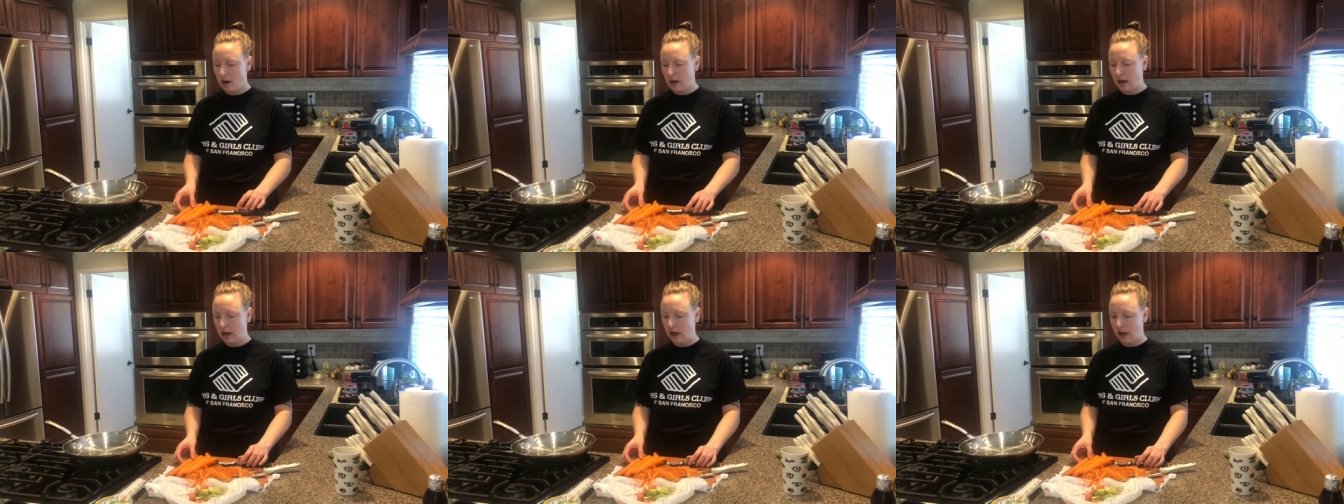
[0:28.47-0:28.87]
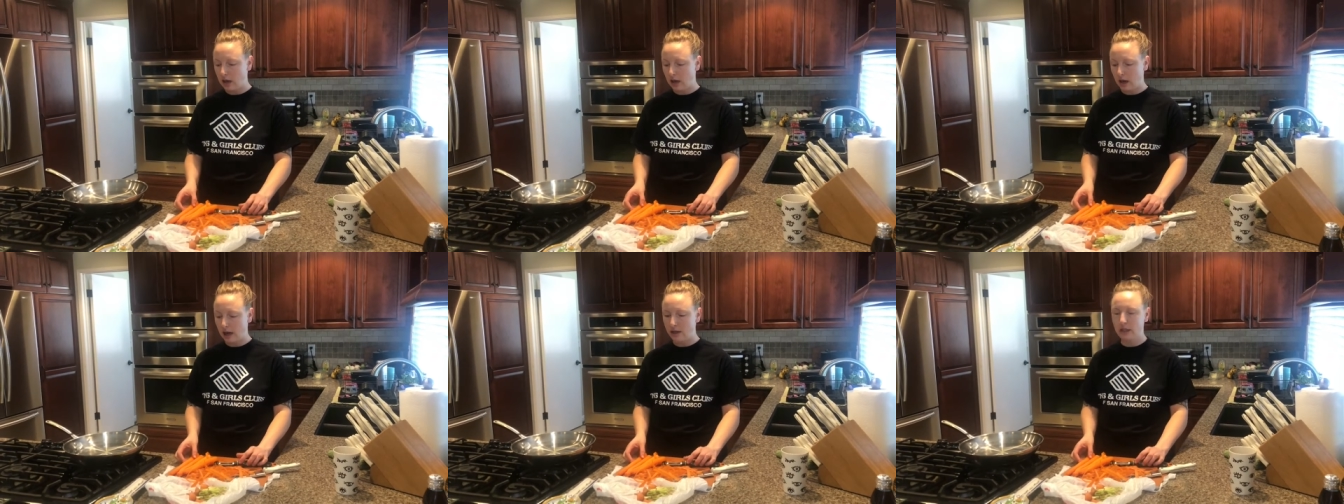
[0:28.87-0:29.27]
and
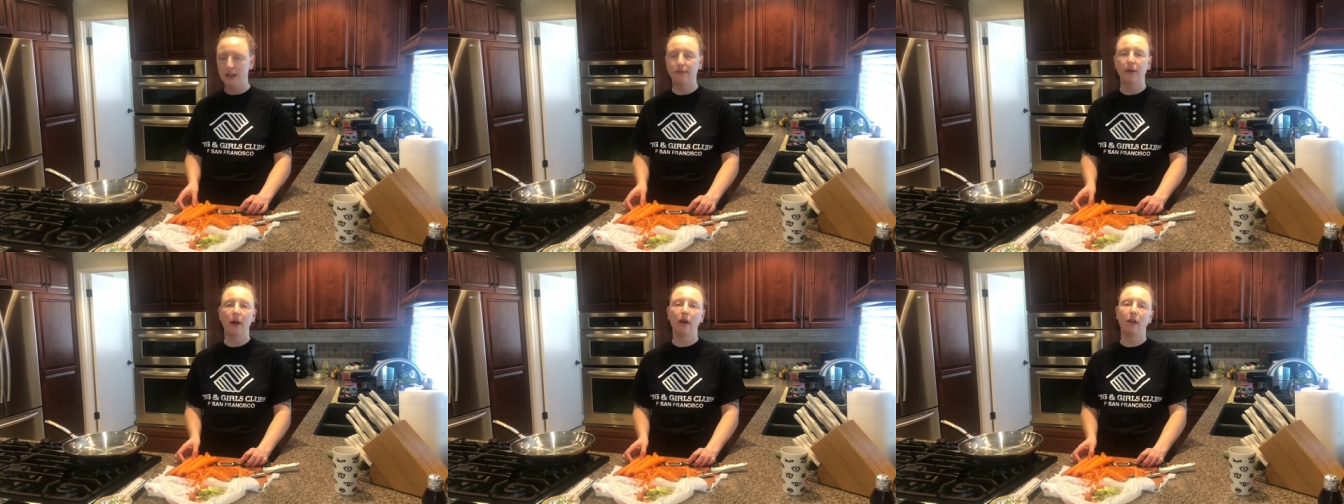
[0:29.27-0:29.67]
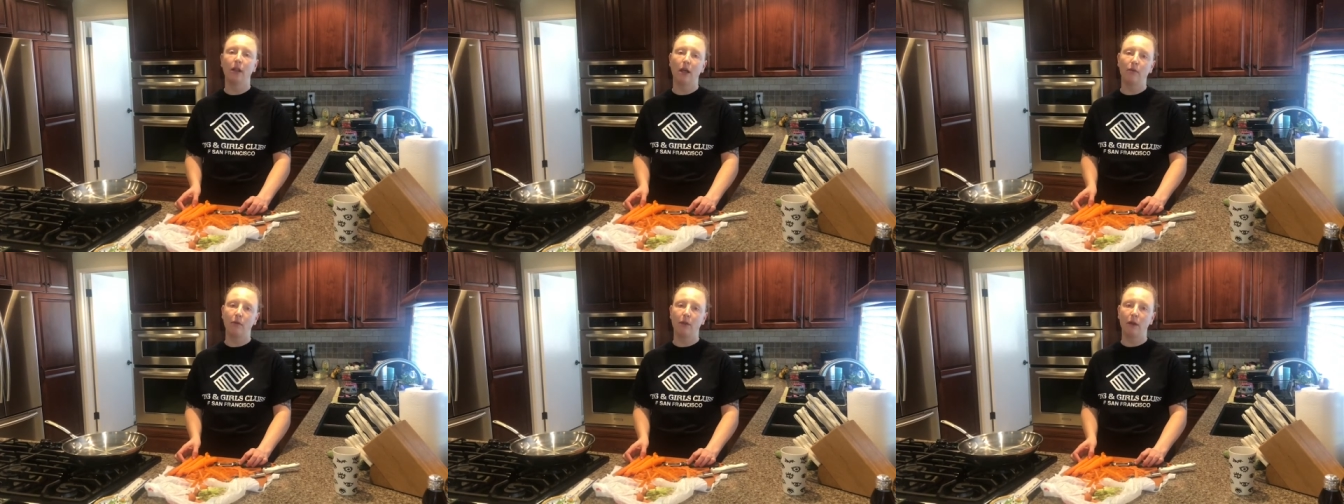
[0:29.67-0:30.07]
I just fell in
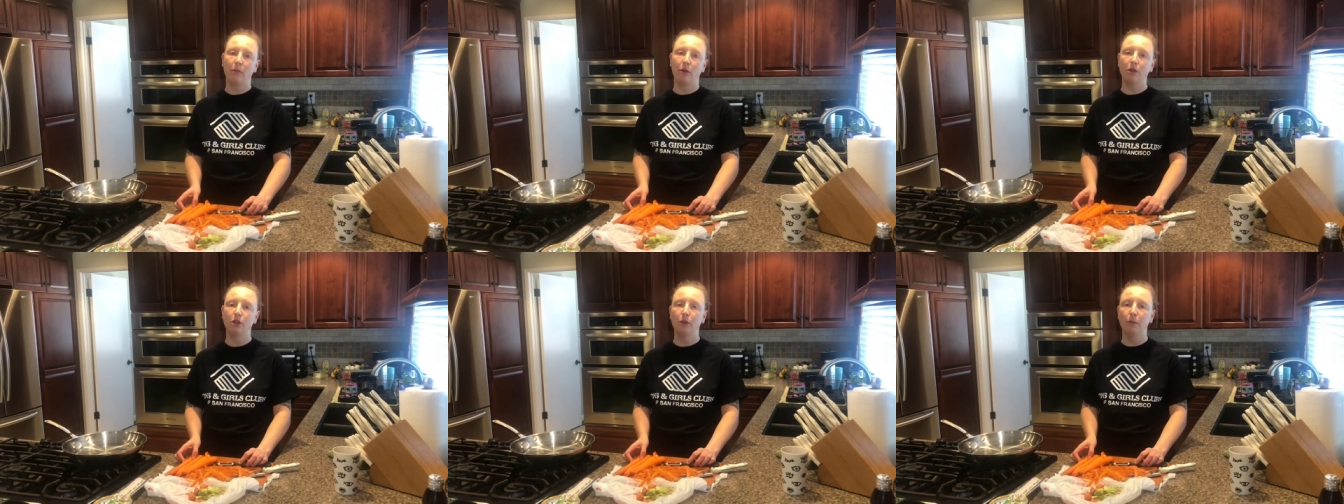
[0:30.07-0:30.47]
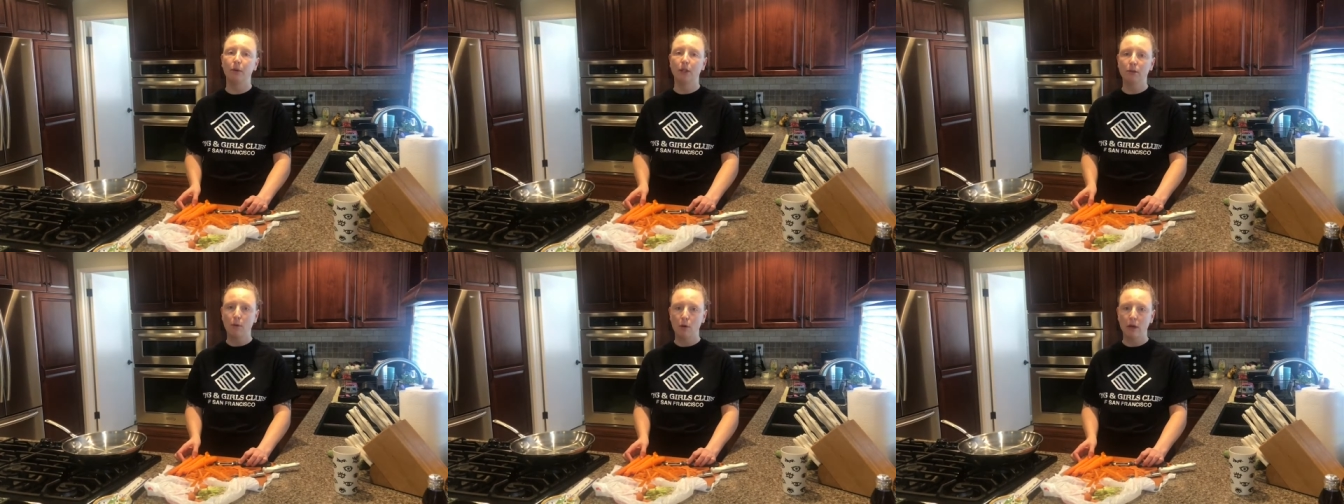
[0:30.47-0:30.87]
love with them. They're super
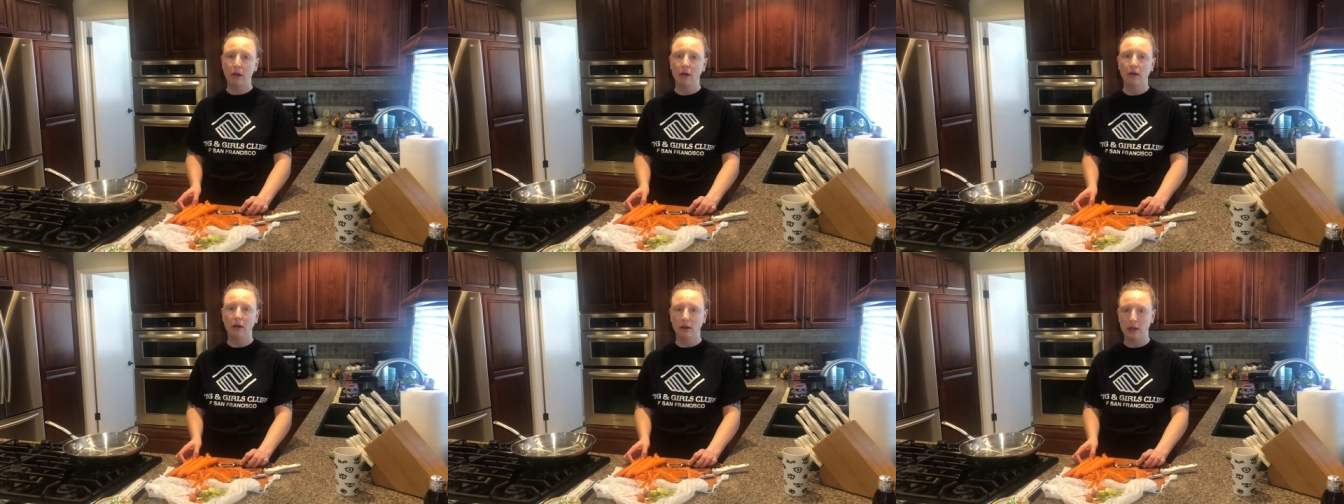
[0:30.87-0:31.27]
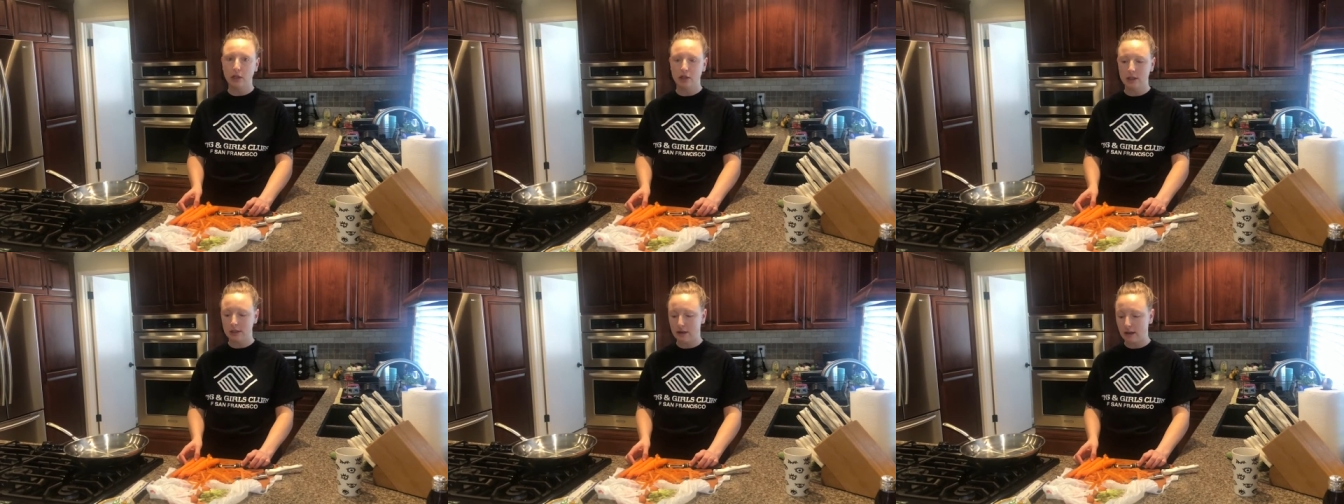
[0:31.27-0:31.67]
smoky and
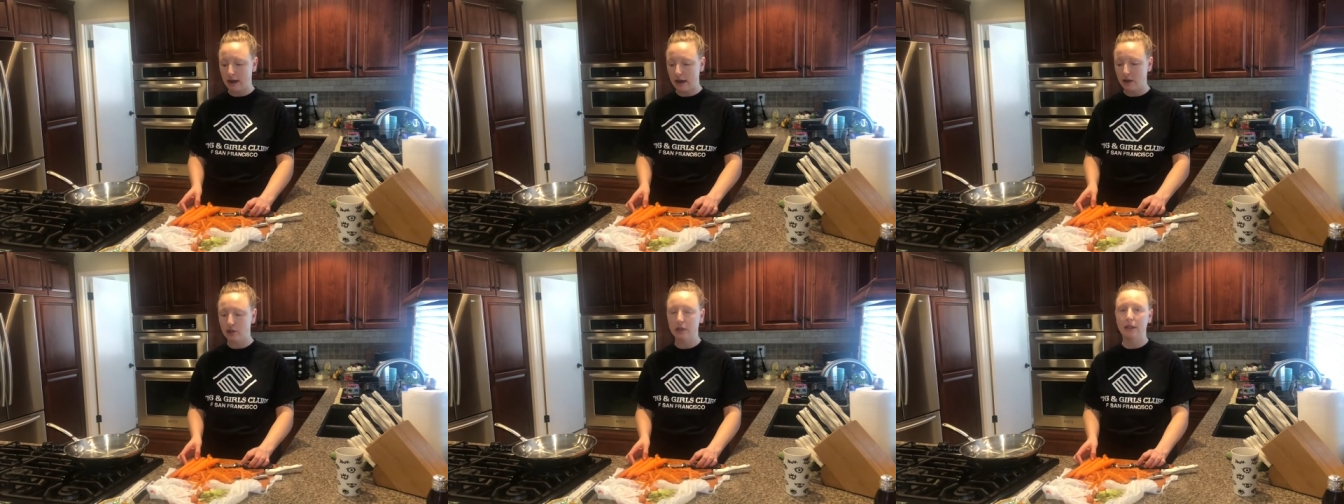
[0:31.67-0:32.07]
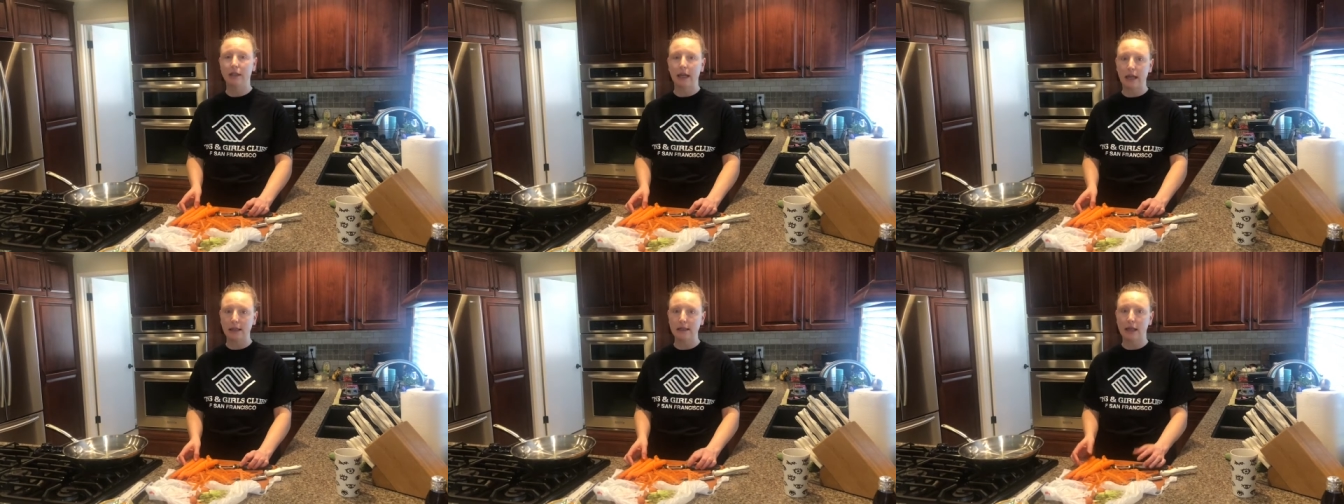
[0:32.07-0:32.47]
delicious, and they actually
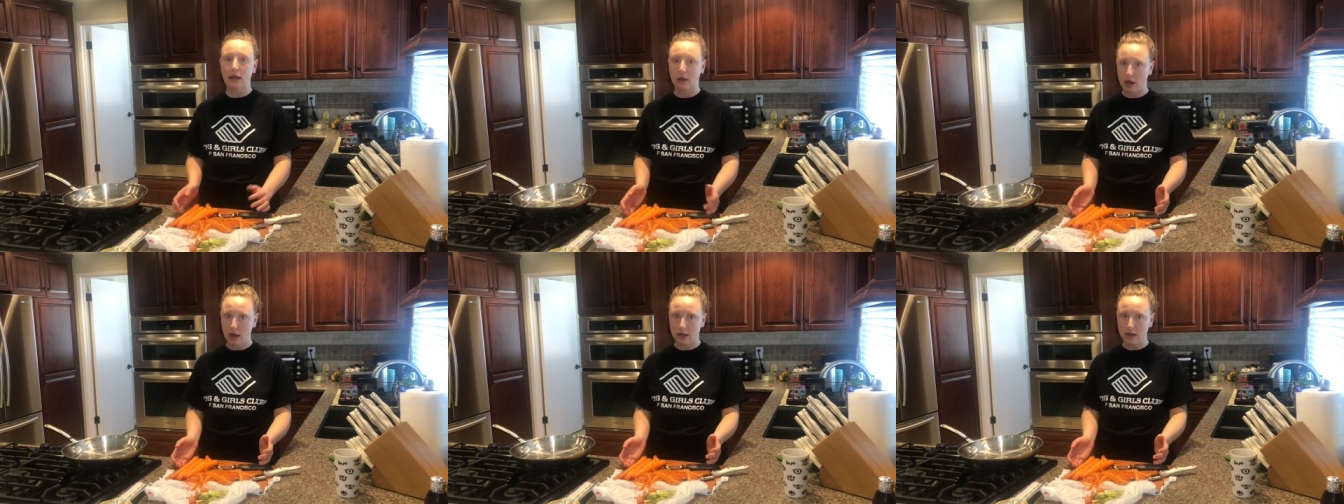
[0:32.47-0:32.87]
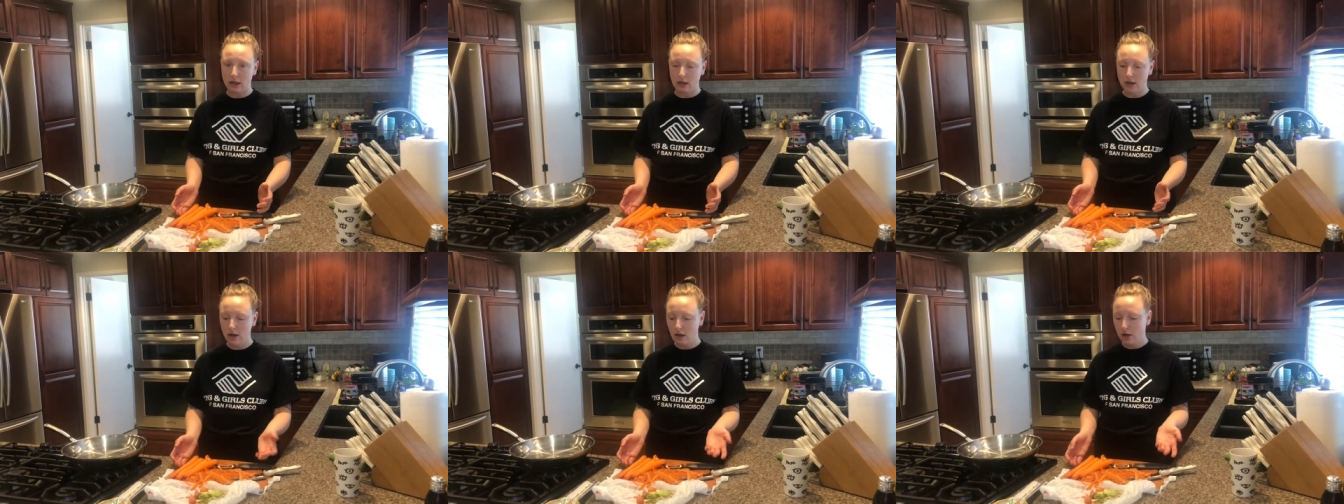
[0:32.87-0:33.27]
taste like a hot
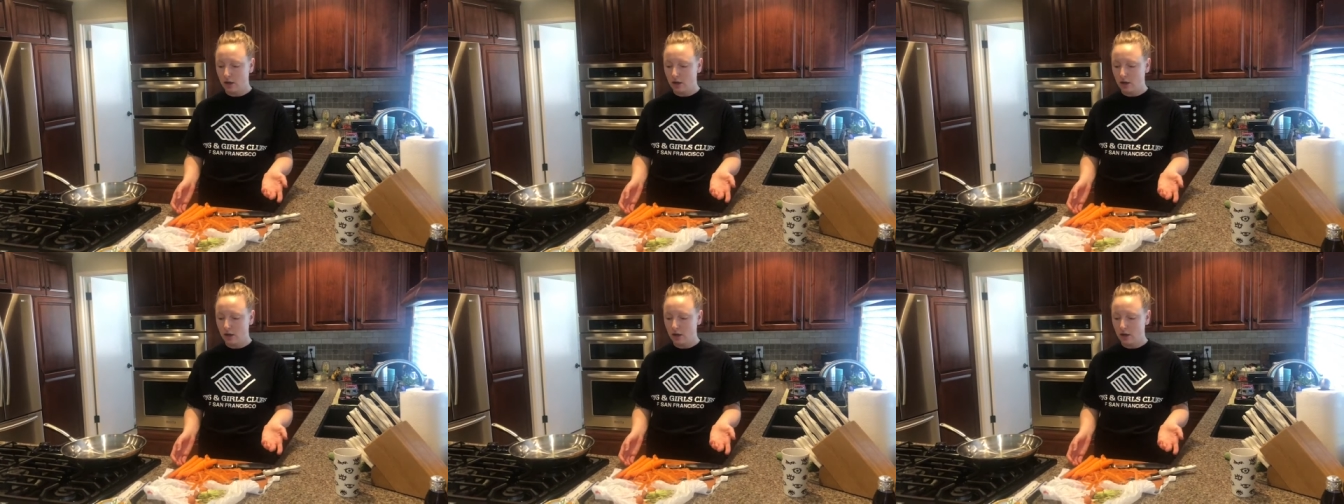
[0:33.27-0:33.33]
dog.